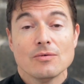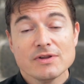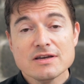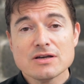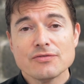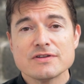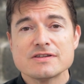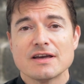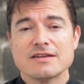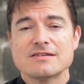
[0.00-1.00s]
What is
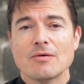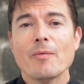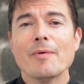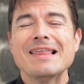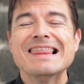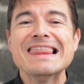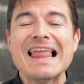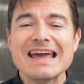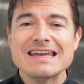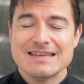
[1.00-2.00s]
often said is that we will be
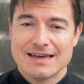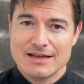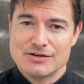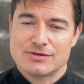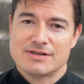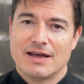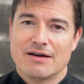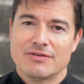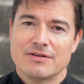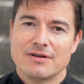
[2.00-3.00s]
like the angels in
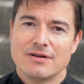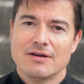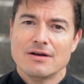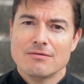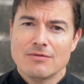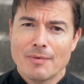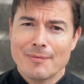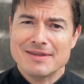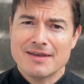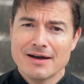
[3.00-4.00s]
heaven. We will be